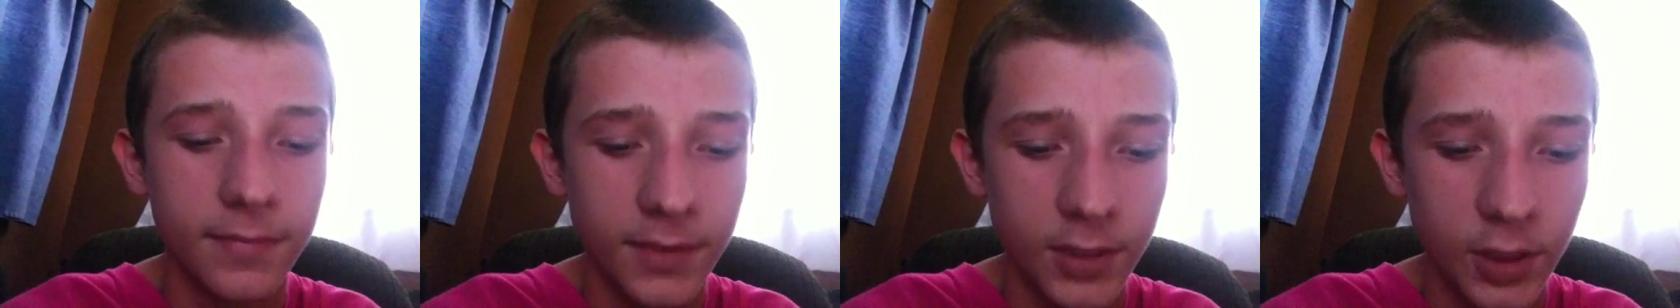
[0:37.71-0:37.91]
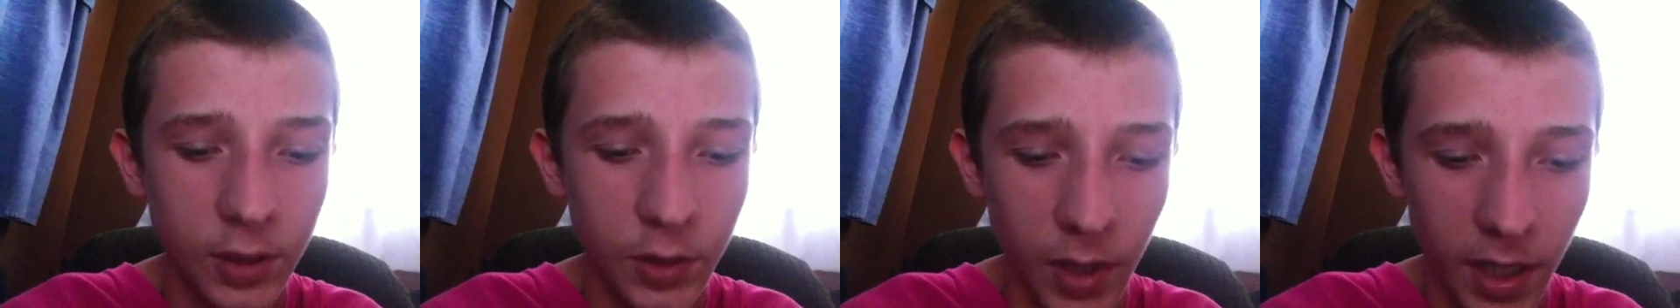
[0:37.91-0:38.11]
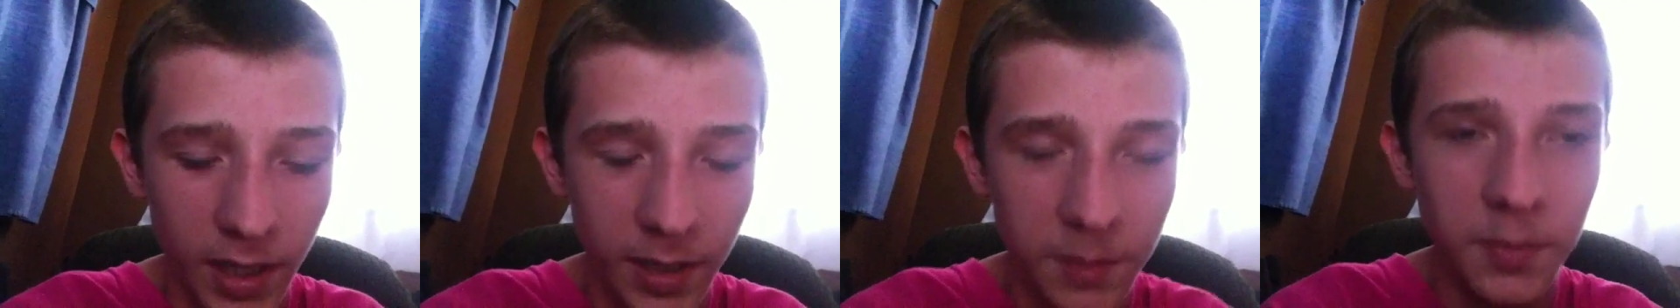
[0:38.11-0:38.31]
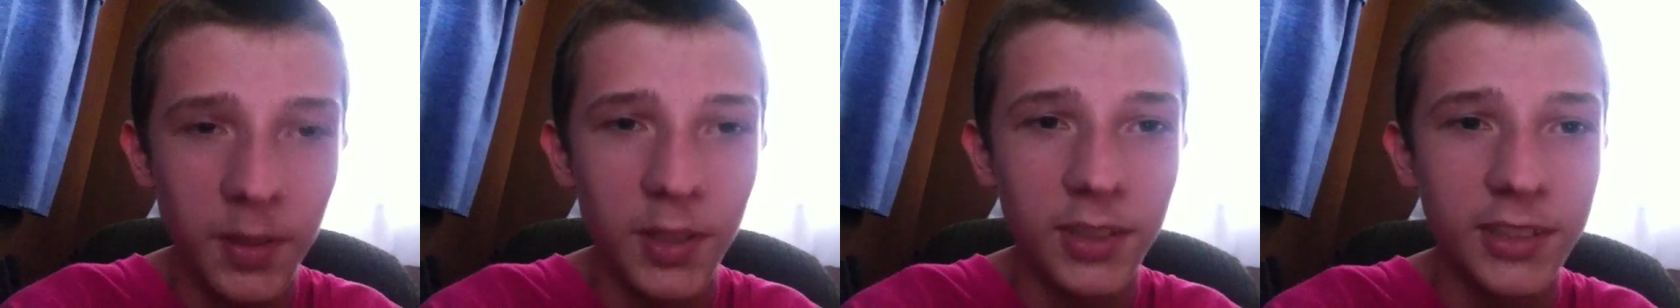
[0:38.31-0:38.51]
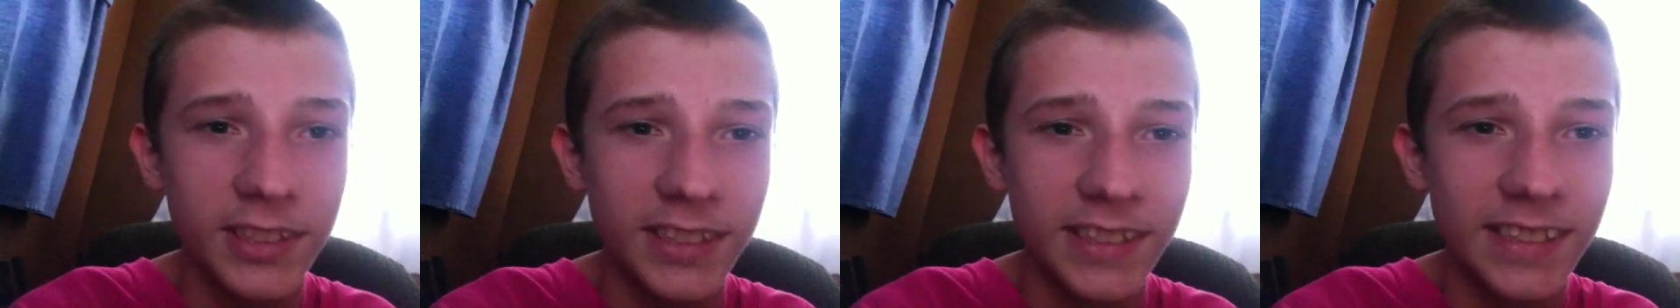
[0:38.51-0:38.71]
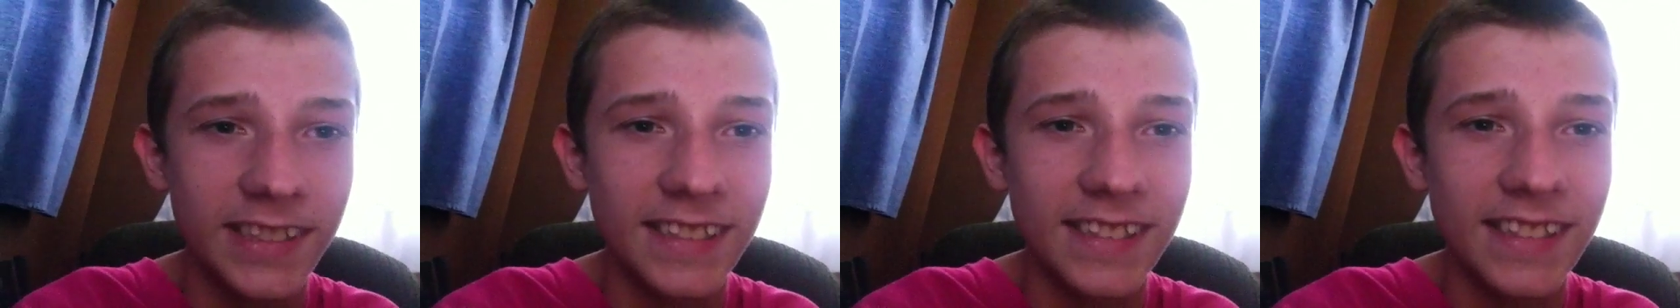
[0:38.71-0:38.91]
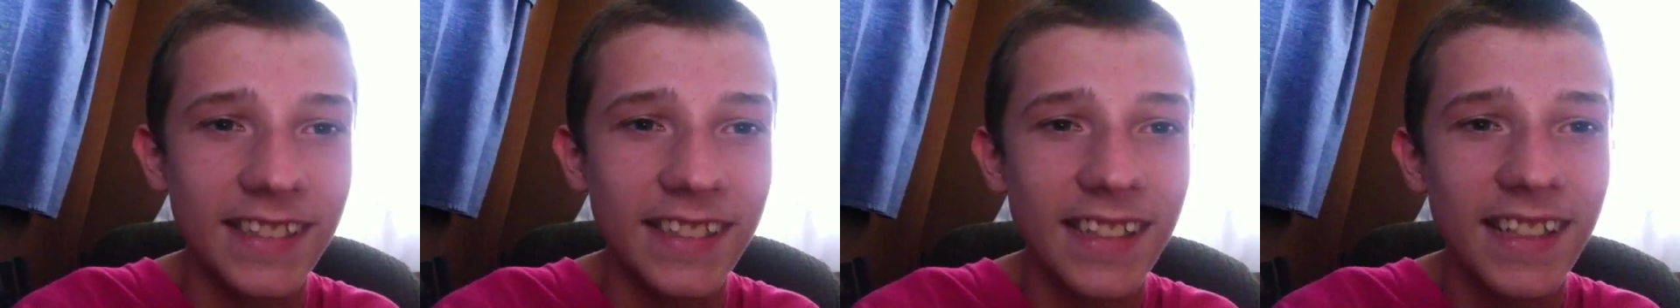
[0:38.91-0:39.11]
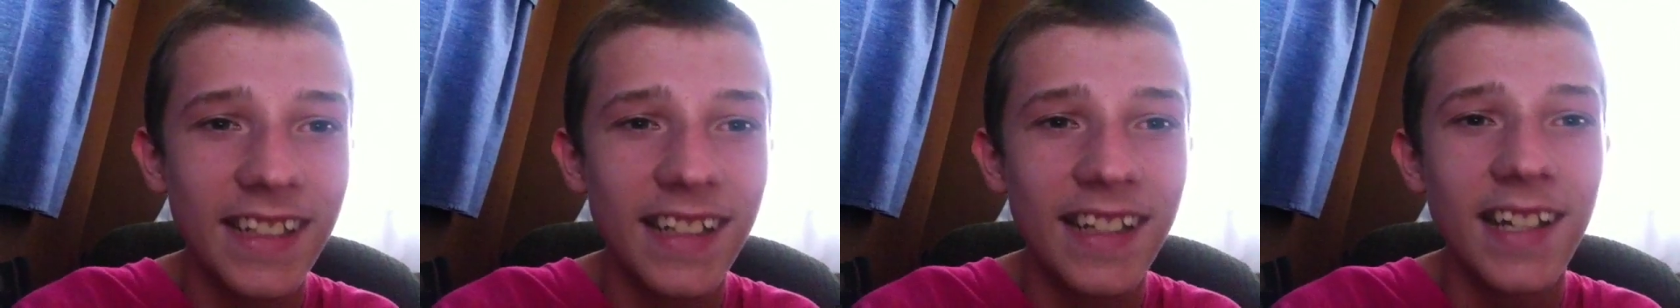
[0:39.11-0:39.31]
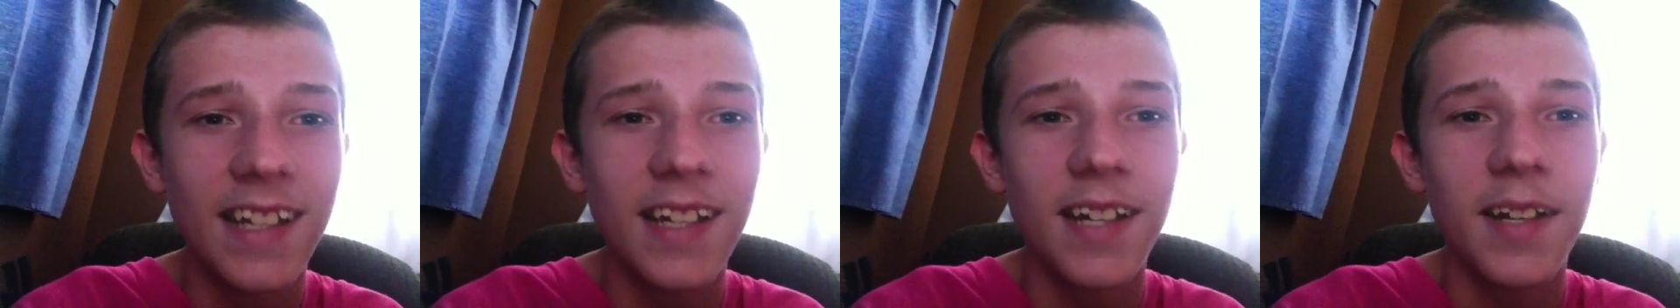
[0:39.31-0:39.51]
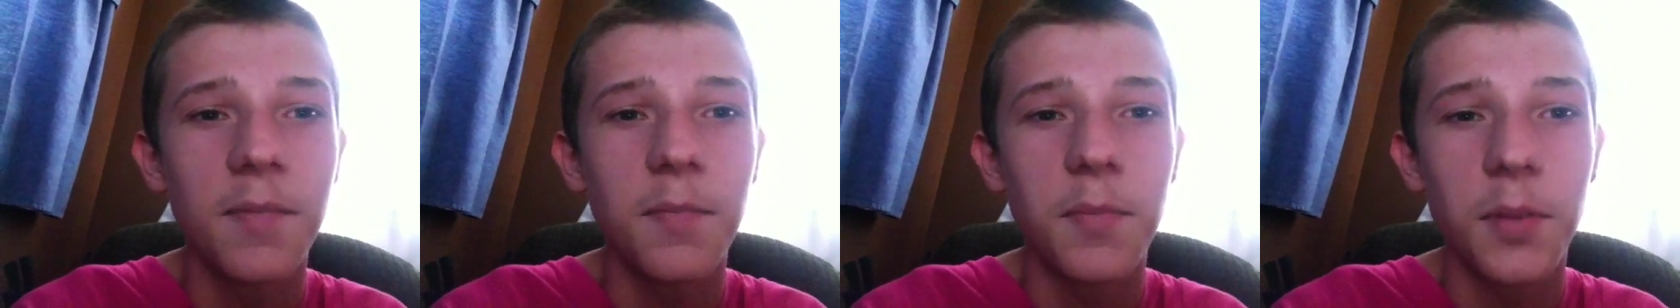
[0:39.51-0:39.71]
It's Dragon Ball Z
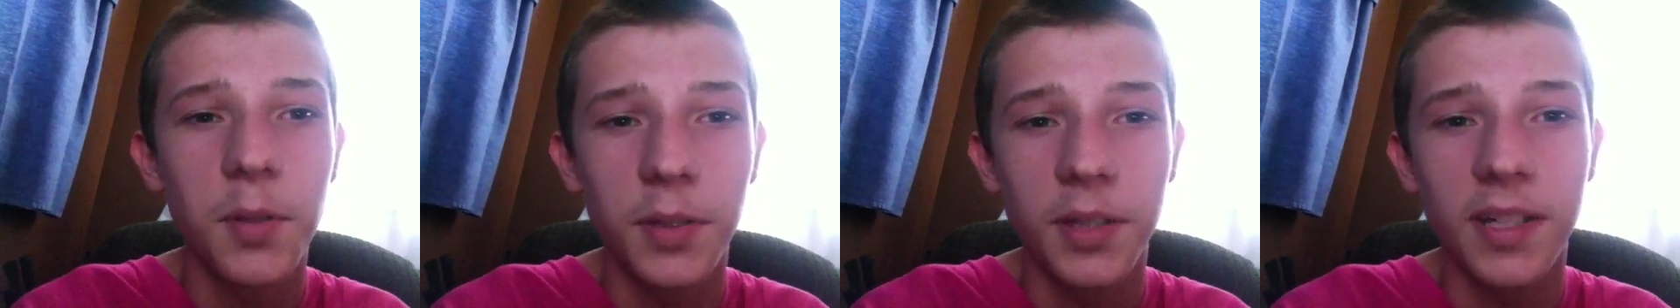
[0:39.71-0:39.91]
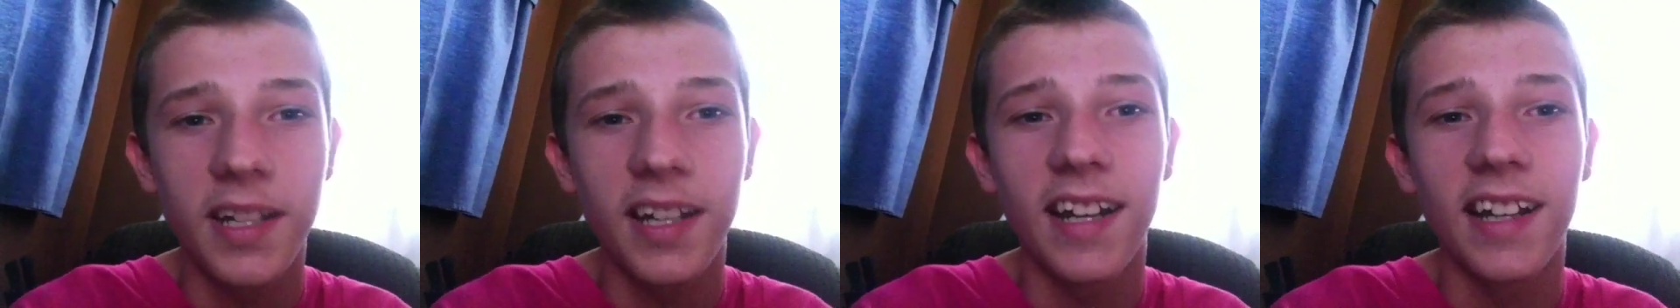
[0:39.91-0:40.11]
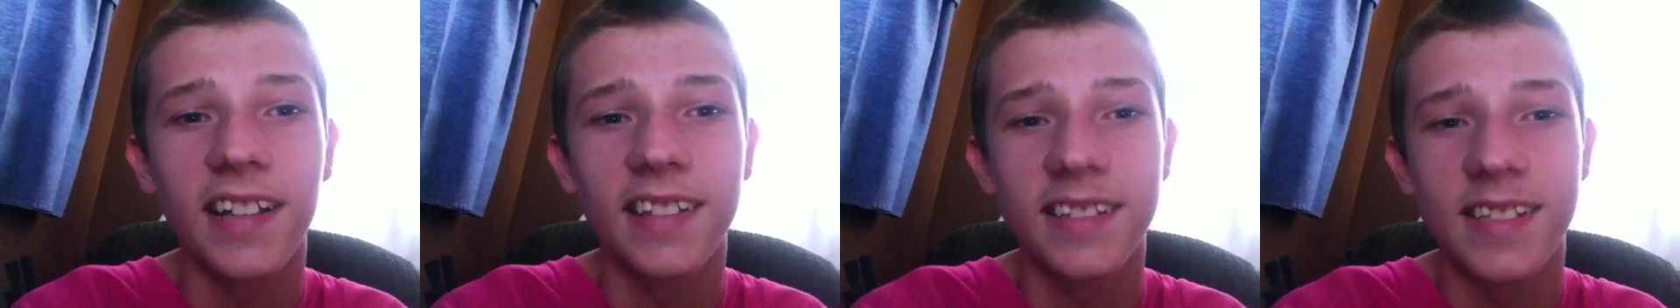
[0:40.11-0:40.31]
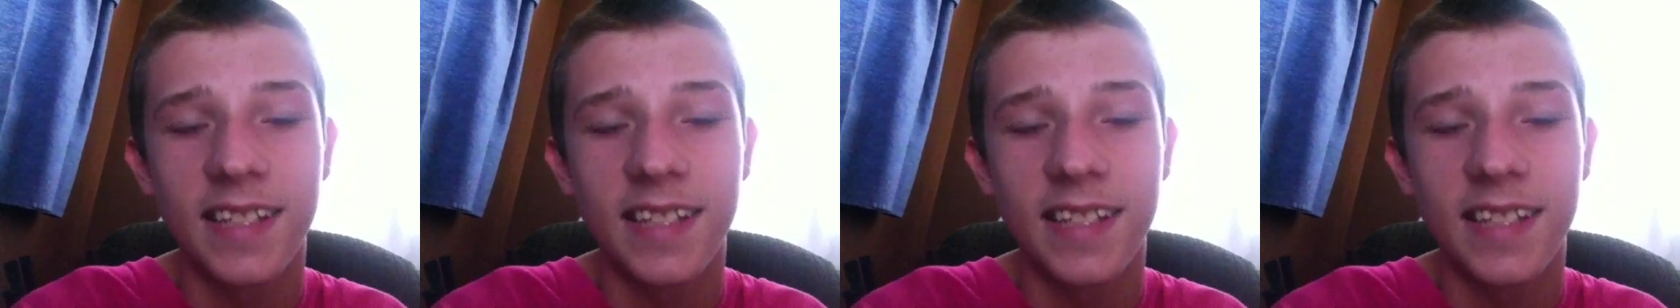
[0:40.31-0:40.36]
Budokai